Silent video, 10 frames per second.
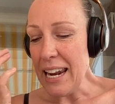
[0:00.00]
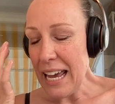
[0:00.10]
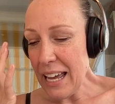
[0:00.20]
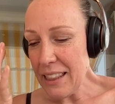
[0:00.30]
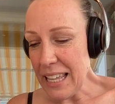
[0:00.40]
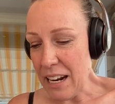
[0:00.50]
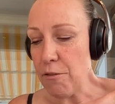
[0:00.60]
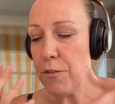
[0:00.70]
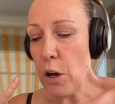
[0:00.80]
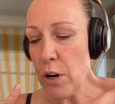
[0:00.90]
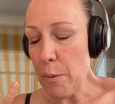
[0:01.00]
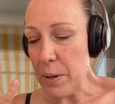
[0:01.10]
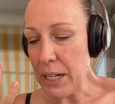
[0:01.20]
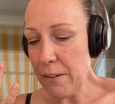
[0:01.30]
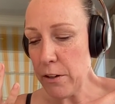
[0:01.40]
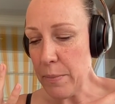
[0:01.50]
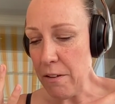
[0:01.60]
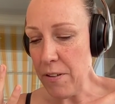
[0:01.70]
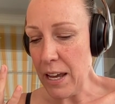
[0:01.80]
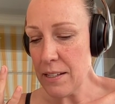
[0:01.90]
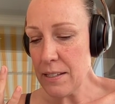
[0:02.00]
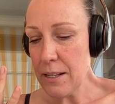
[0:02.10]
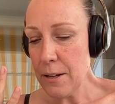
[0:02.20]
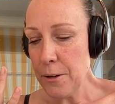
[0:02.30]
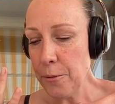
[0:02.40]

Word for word: and had, that had flown up and covered my face.